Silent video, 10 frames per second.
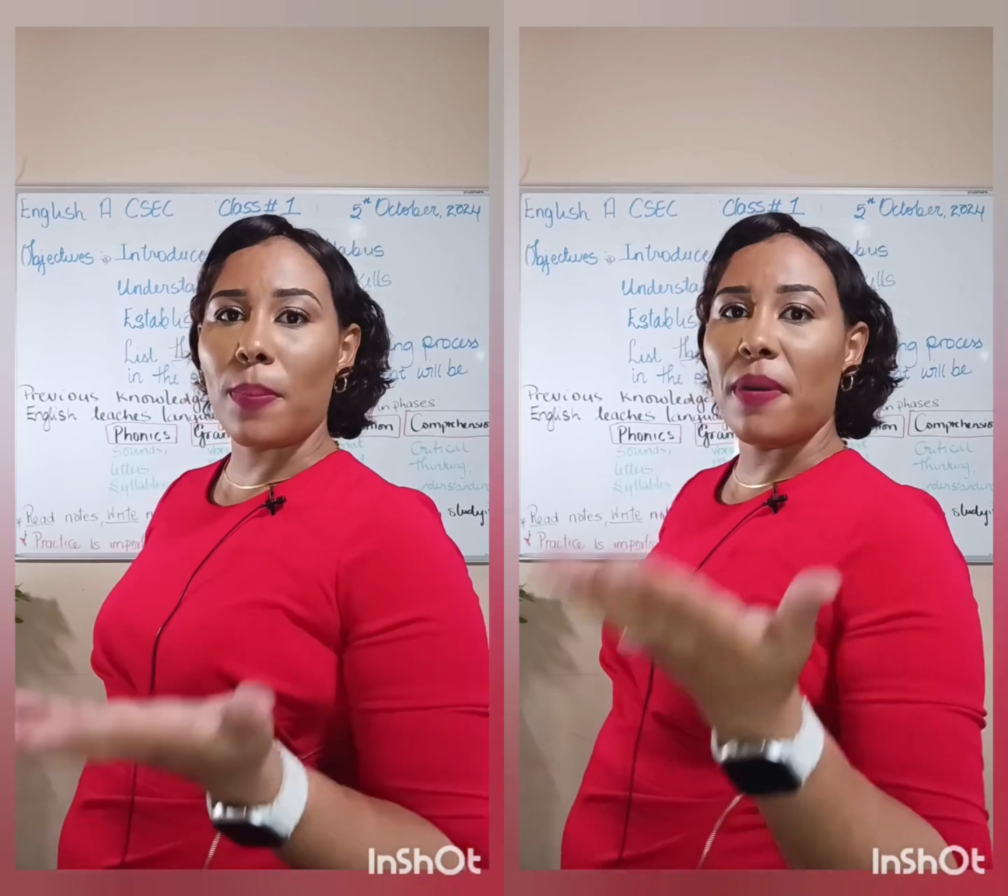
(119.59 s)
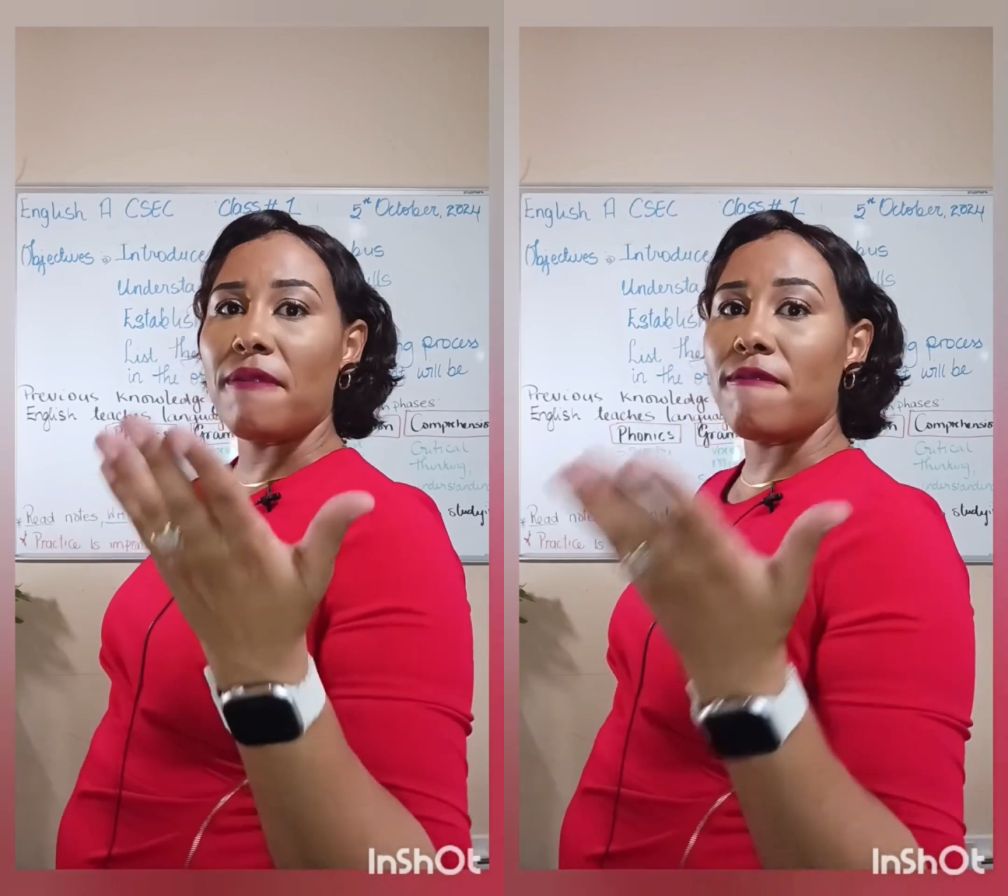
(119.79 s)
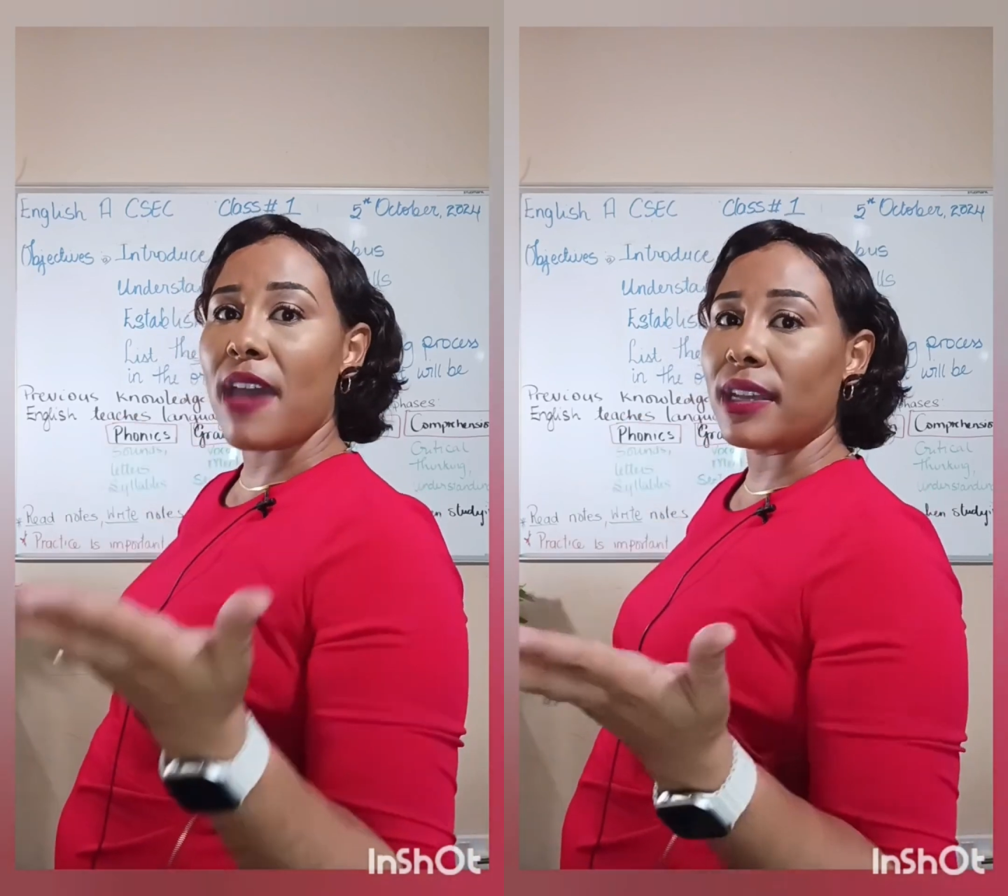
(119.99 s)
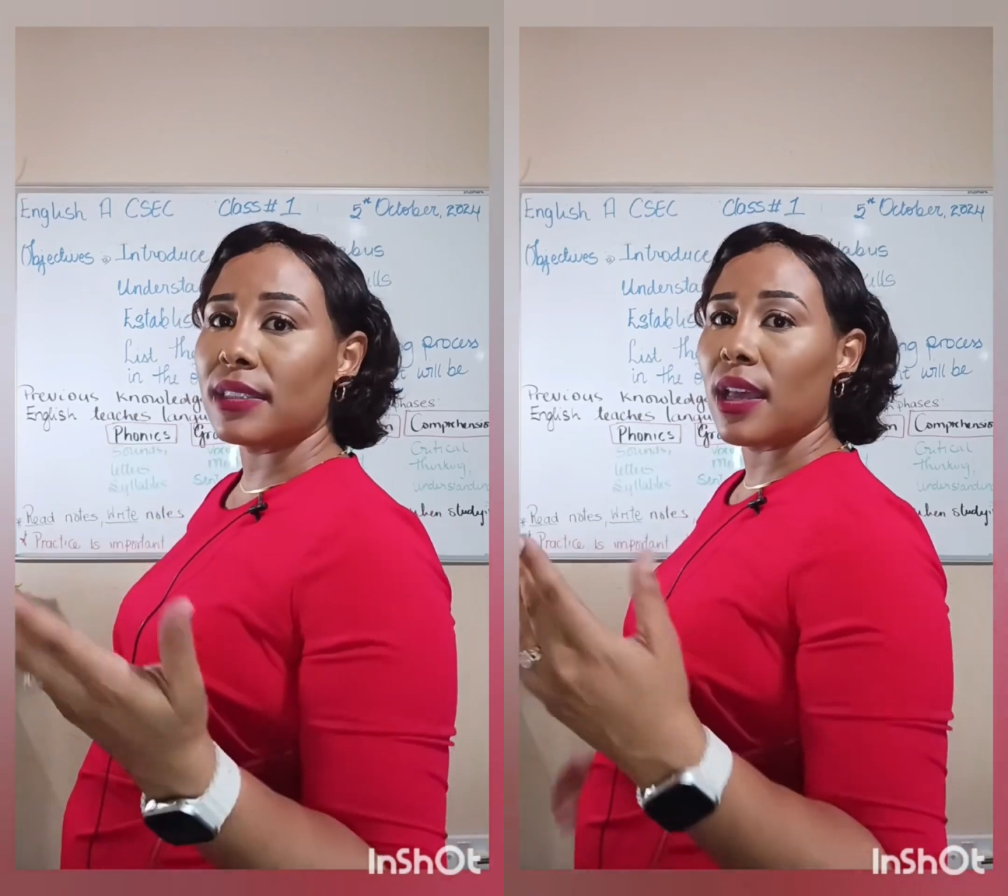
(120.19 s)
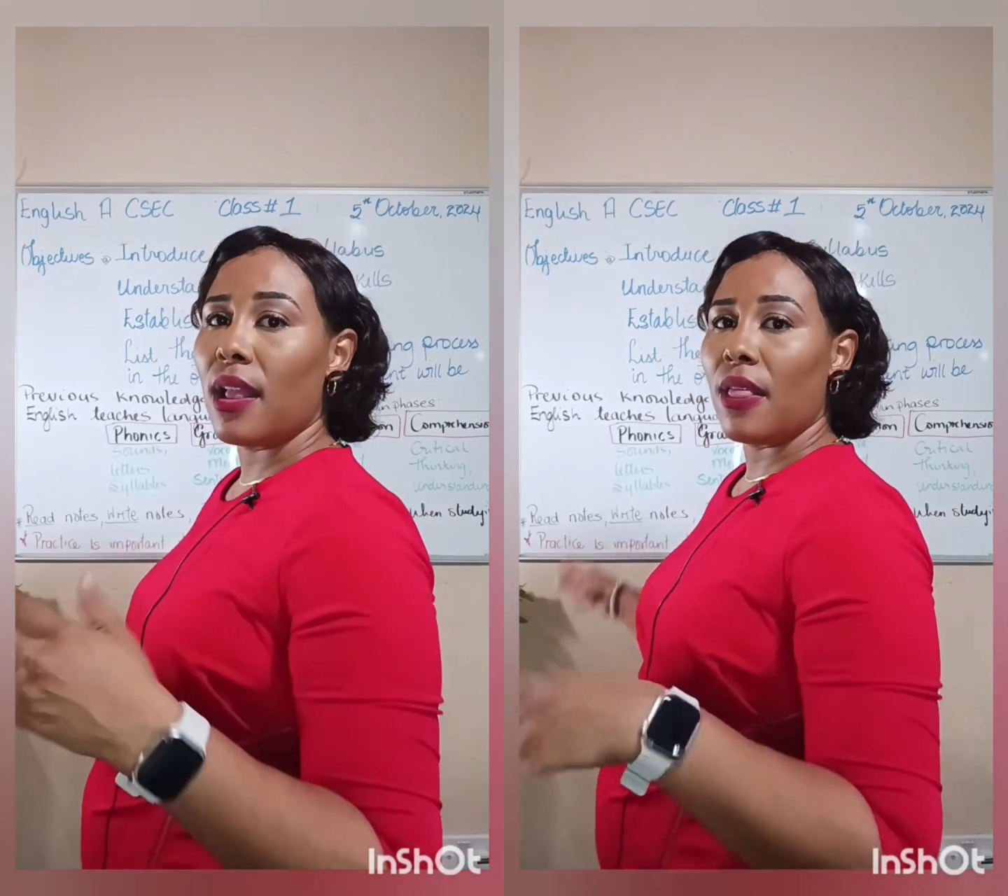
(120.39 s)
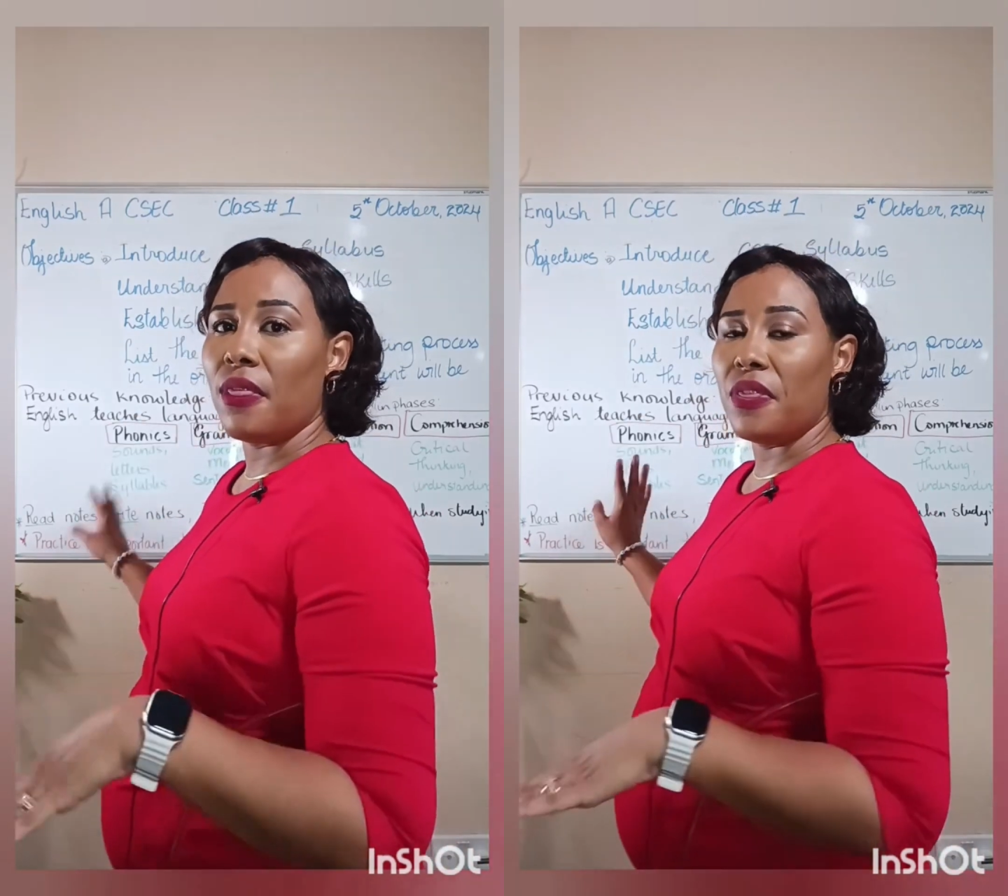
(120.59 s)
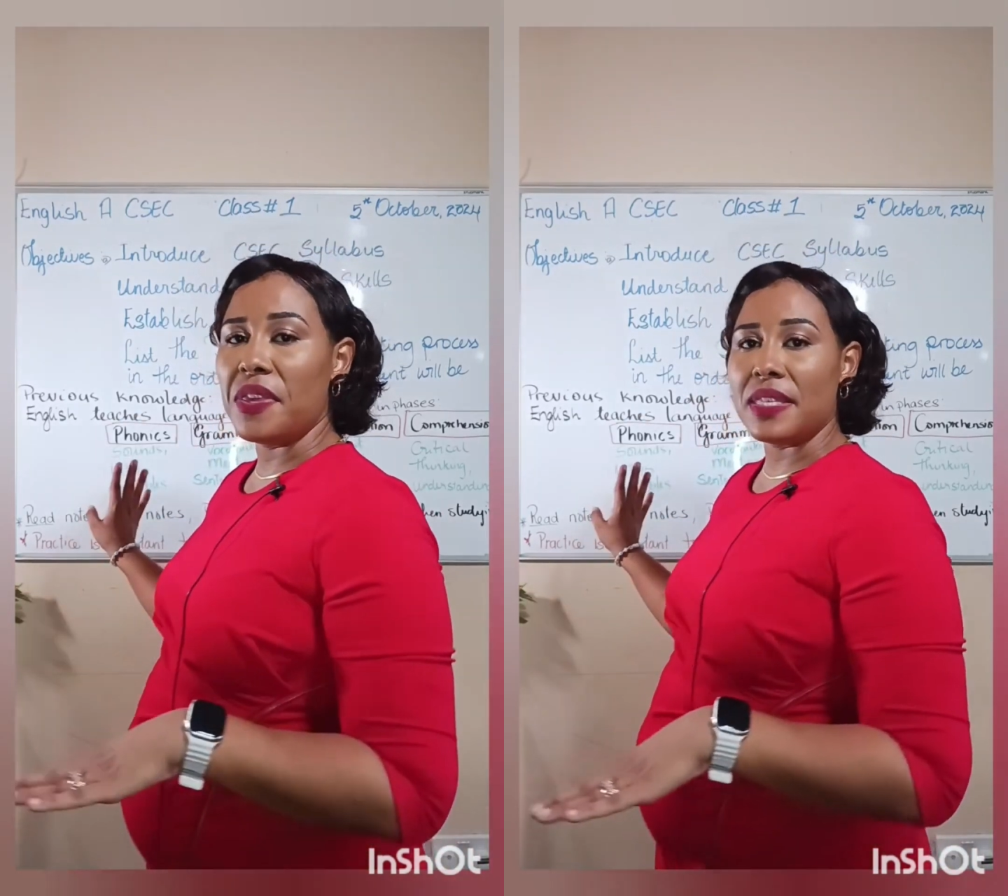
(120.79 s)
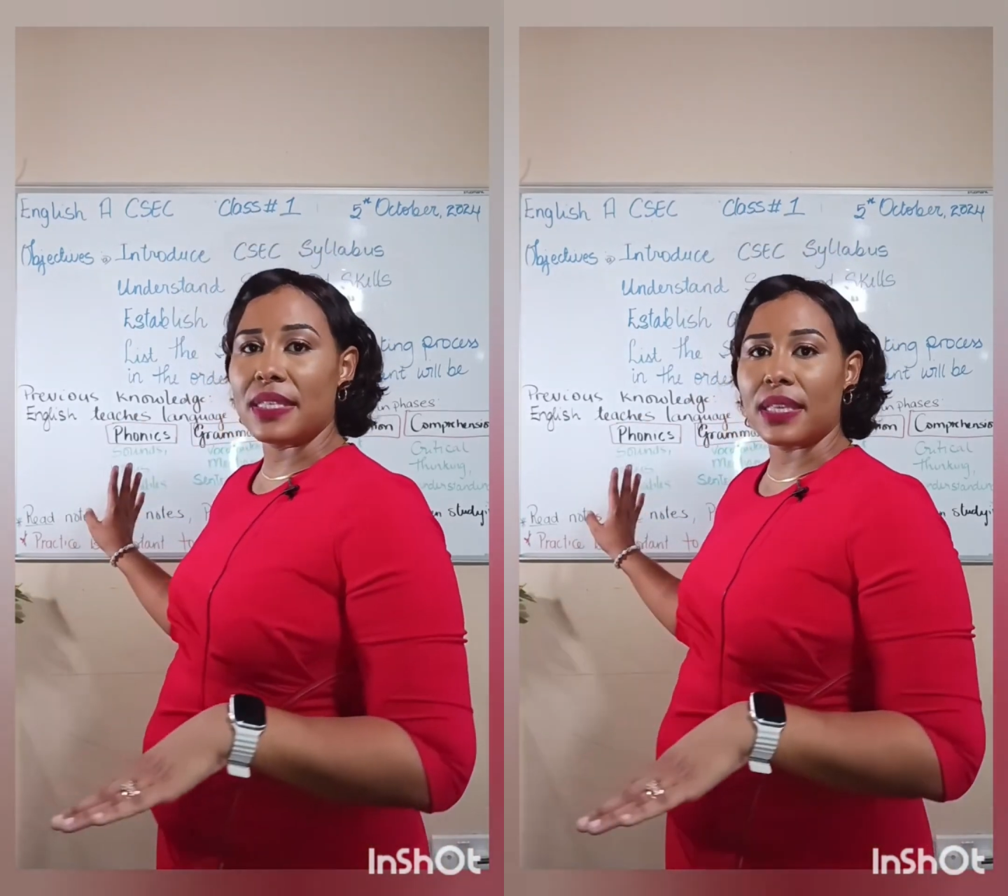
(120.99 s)
perfect
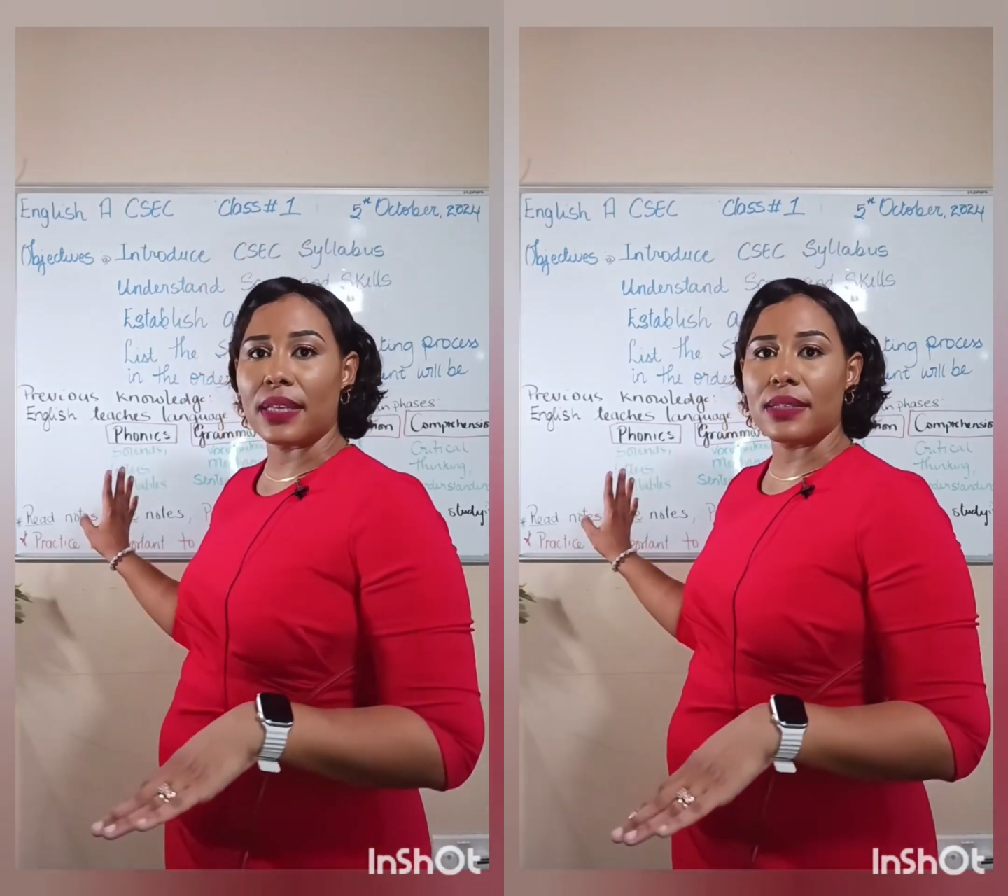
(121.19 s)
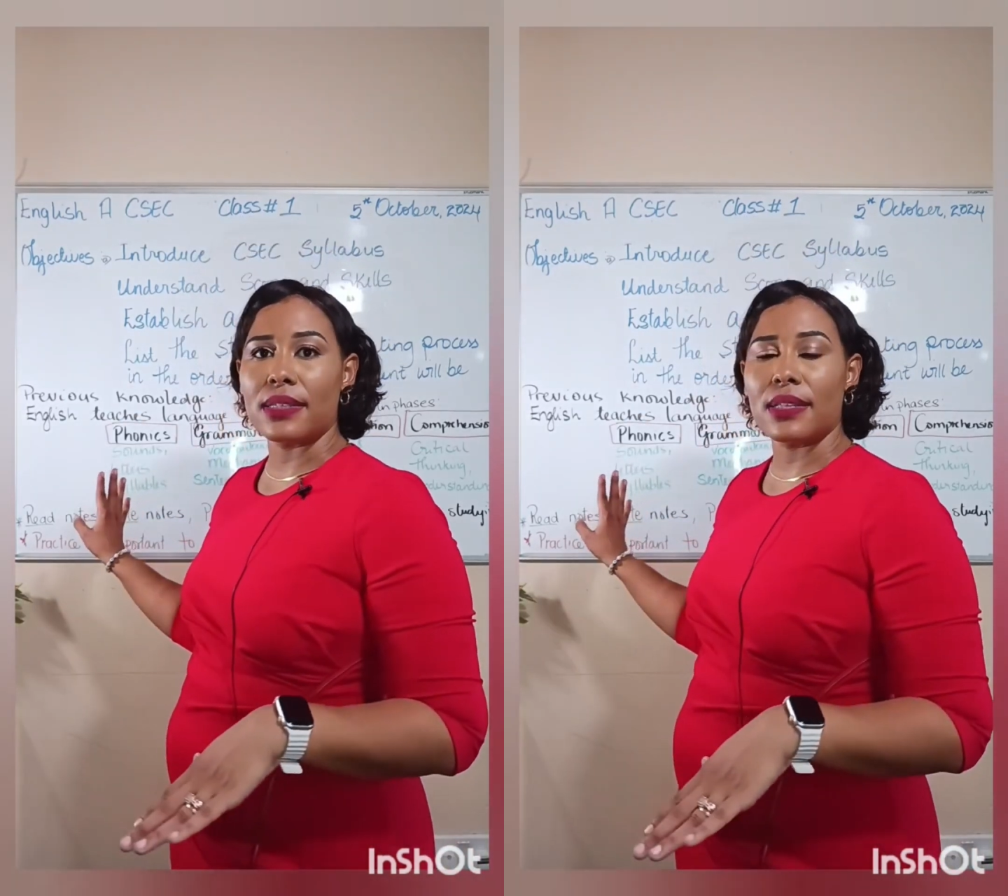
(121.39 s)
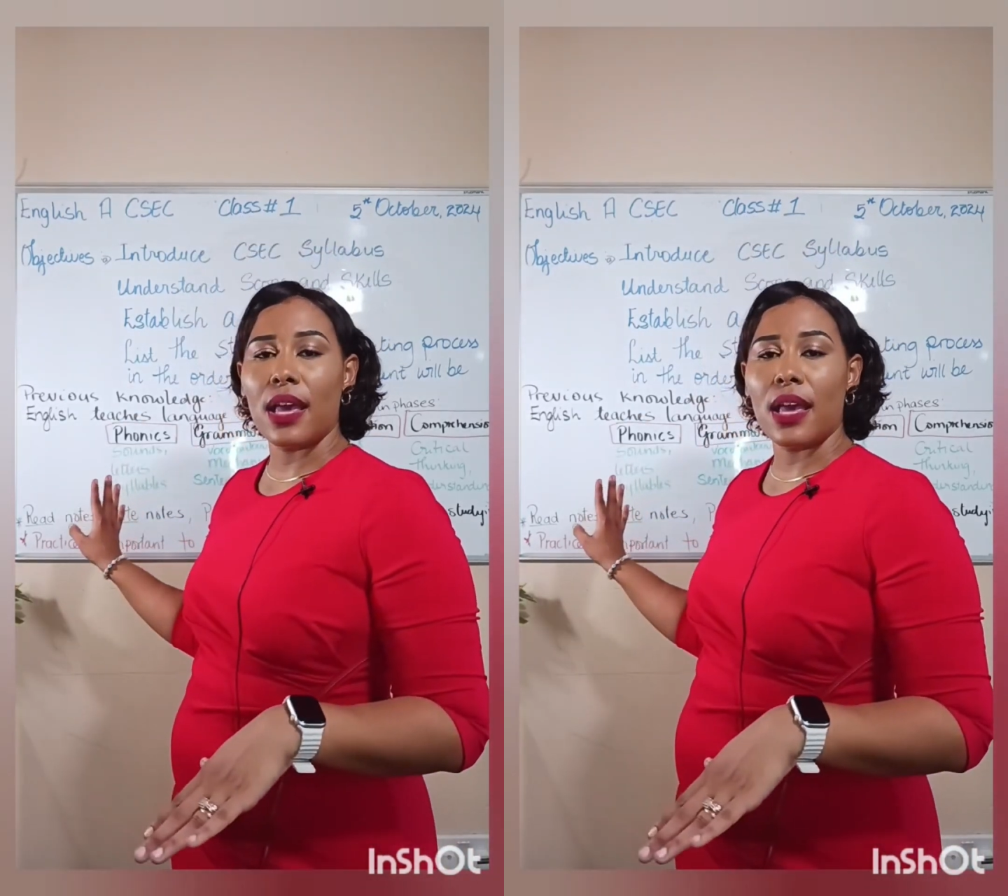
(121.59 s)
these skills.